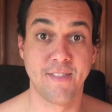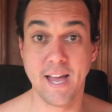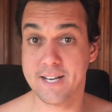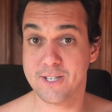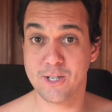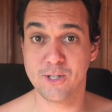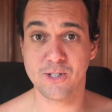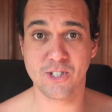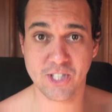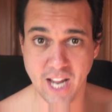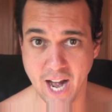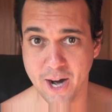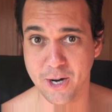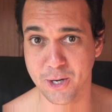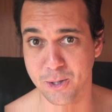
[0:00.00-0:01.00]
that didn't
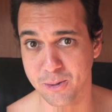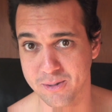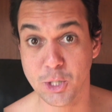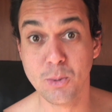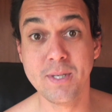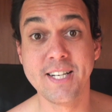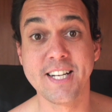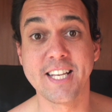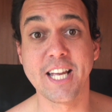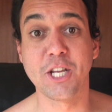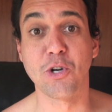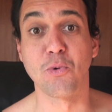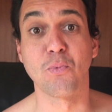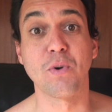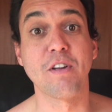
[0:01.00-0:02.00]
scare you, you need to get
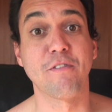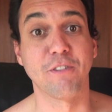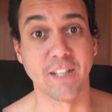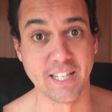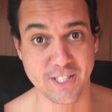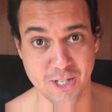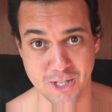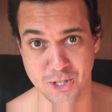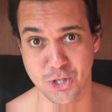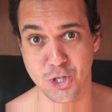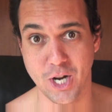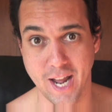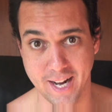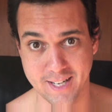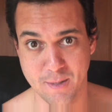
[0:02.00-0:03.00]
your reflexes
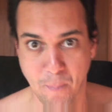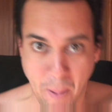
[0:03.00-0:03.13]
checked.